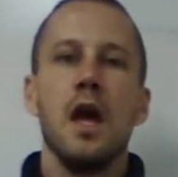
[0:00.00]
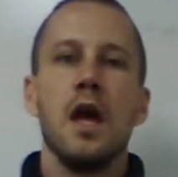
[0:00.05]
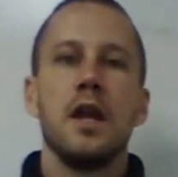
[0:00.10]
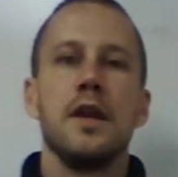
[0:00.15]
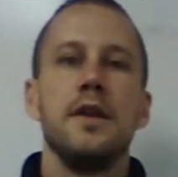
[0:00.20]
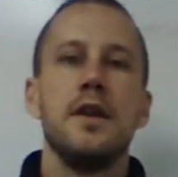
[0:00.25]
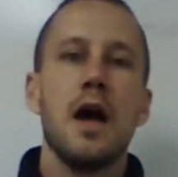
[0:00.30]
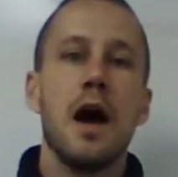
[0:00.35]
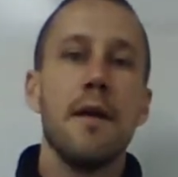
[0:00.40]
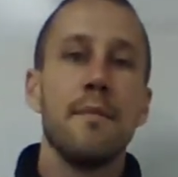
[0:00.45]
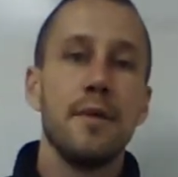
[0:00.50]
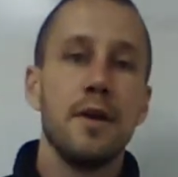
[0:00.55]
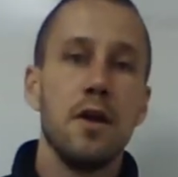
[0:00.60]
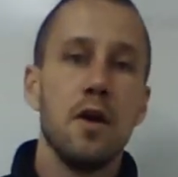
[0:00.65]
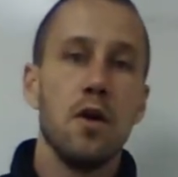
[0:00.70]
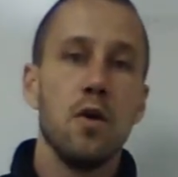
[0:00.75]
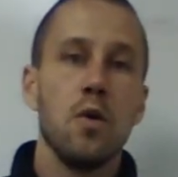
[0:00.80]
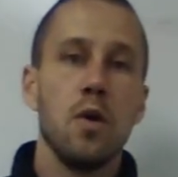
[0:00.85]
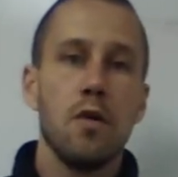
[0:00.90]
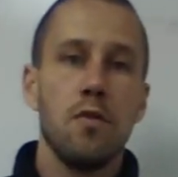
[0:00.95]

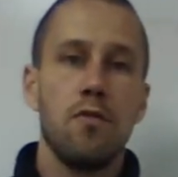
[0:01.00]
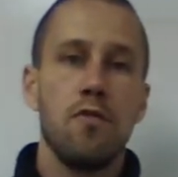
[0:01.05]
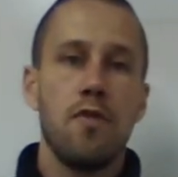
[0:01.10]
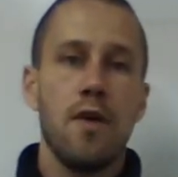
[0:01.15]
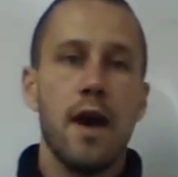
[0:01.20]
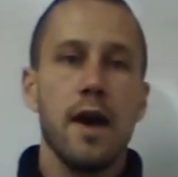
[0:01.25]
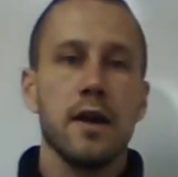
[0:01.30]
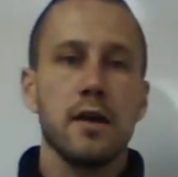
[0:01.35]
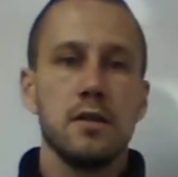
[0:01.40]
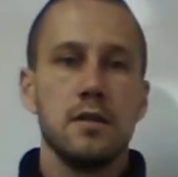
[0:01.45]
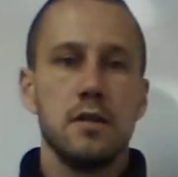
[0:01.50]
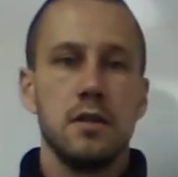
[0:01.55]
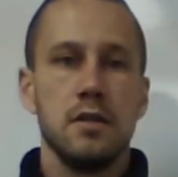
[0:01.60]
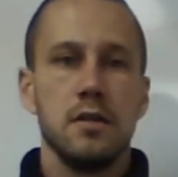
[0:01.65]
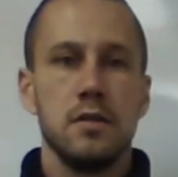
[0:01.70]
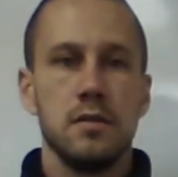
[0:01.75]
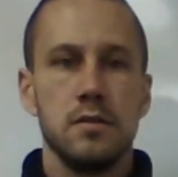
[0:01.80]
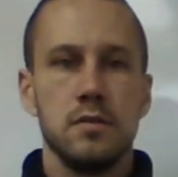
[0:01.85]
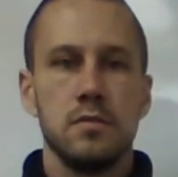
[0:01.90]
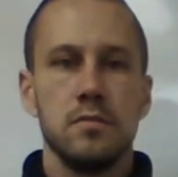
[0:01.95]
Domino effect.
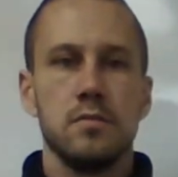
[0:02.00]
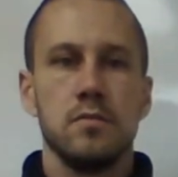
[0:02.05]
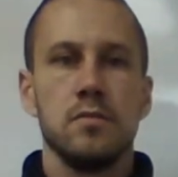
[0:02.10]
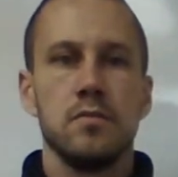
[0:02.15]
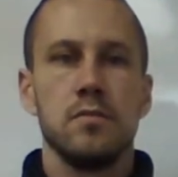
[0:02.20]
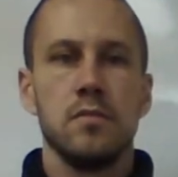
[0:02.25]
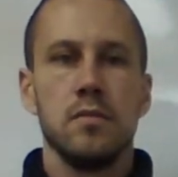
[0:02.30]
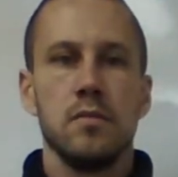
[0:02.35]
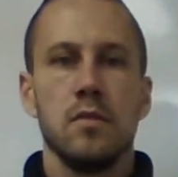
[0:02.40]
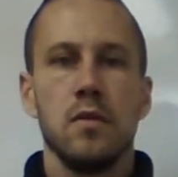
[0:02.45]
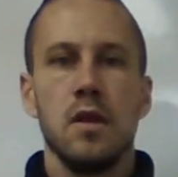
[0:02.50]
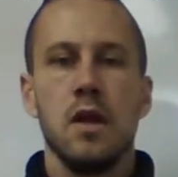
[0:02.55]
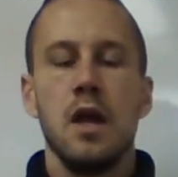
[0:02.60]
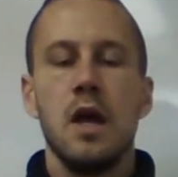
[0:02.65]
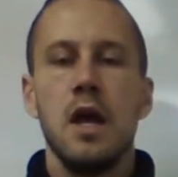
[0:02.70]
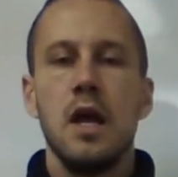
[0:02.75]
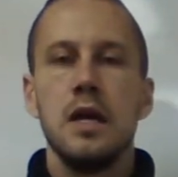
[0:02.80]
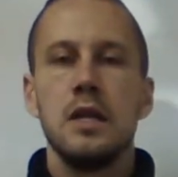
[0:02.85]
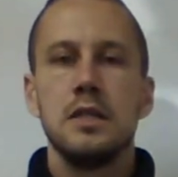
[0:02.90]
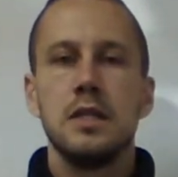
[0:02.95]

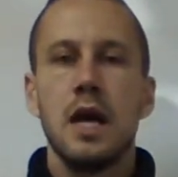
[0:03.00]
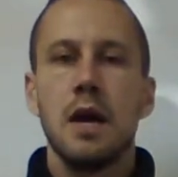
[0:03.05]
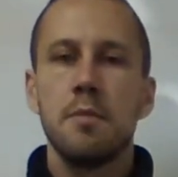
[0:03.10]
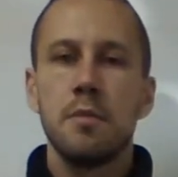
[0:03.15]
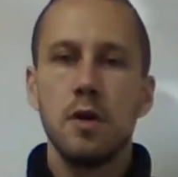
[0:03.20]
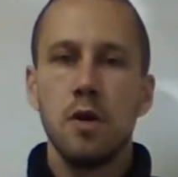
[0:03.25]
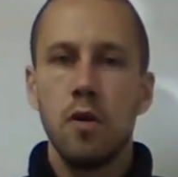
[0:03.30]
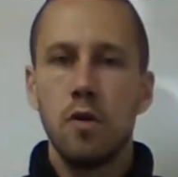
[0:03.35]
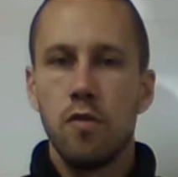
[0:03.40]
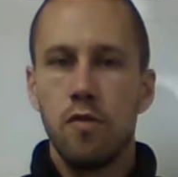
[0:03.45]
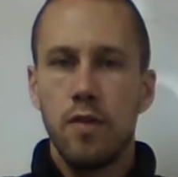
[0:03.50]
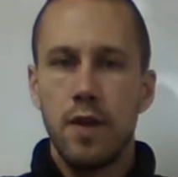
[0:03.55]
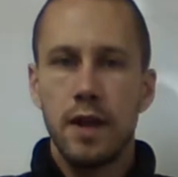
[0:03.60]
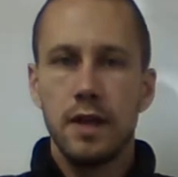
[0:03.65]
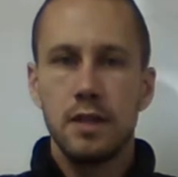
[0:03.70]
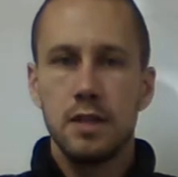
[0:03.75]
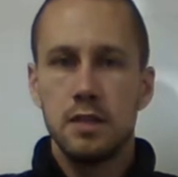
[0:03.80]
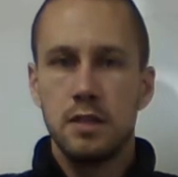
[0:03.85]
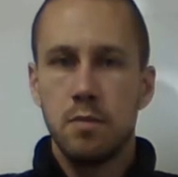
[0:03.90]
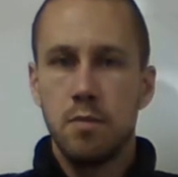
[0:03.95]
Domino
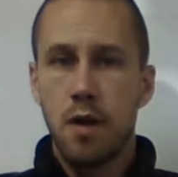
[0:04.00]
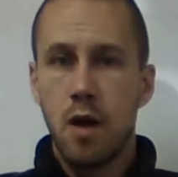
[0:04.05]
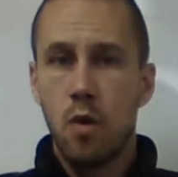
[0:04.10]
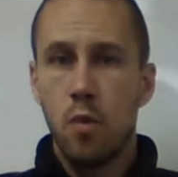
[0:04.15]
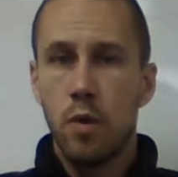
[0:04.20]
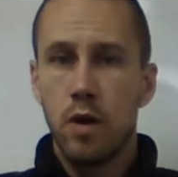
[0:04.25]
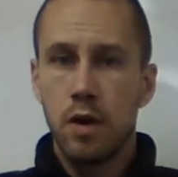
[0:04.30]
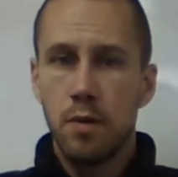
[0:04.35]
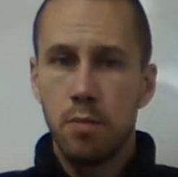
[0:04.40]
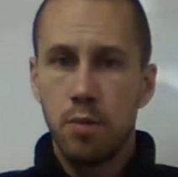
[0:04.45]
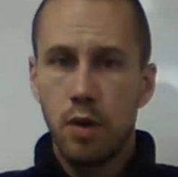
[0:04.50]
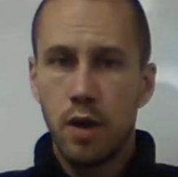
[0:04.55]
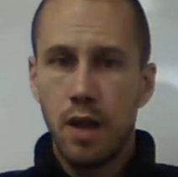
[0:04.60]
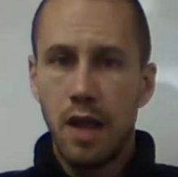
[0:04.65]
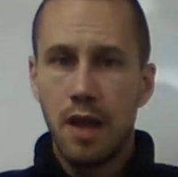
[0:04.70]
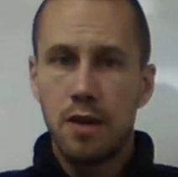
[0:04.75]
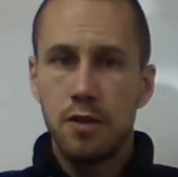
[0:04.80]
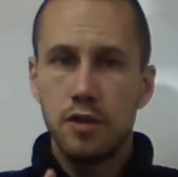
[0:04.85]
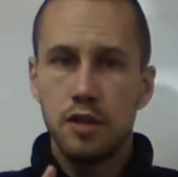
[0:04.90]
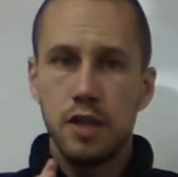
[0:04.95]
effect is about where to put
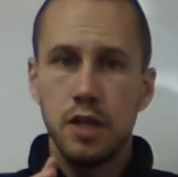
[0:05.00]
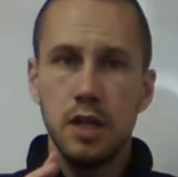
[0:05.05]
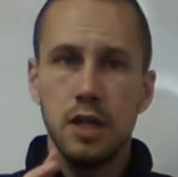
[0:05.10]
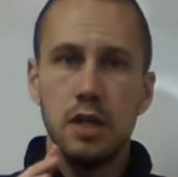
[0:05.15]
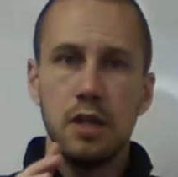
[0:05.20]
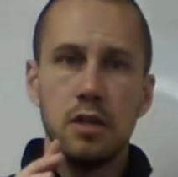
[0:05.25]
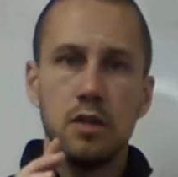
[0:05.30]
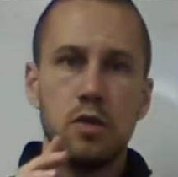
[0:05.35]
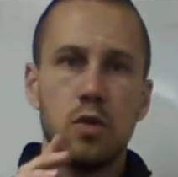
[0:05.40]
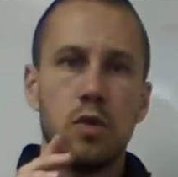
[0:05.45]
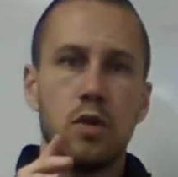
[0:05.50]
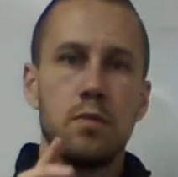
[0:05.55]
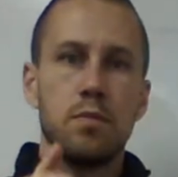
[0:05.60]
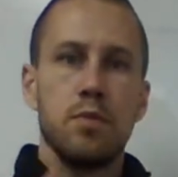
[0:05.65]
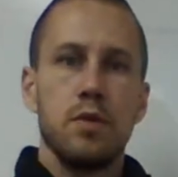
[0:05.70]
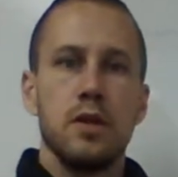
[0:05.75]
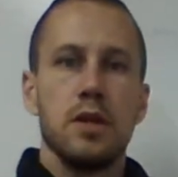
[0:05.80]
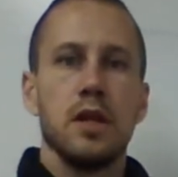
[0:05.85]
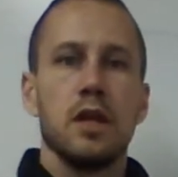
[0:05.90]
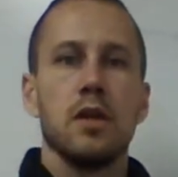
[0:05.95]
energy toward
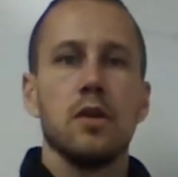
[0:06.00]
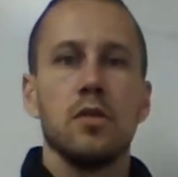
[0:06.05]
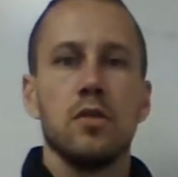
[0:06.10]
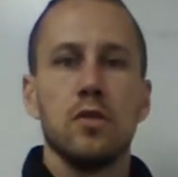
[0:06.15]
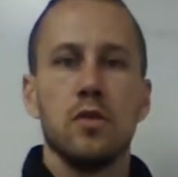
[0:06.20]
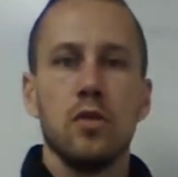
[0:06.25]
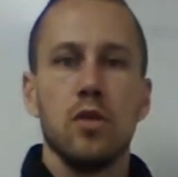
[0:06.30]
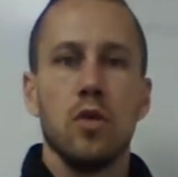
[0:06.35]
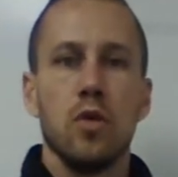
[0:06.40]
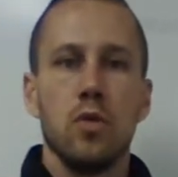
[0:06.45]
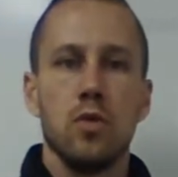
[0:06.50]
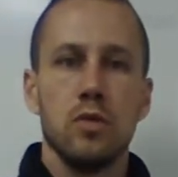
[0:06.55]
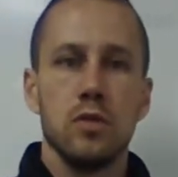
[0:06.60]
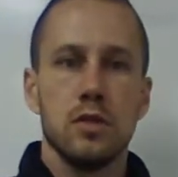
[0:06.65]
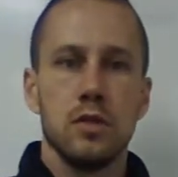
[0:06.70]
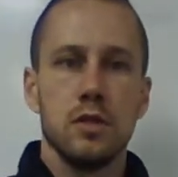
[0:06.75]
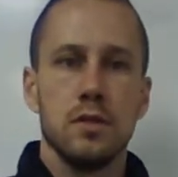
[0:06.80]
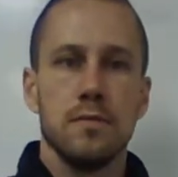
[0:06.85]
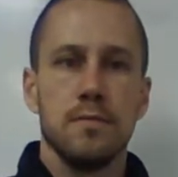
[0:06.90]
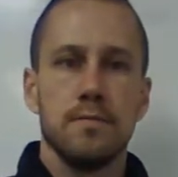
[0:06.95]
particular
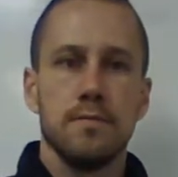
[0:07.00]
goals.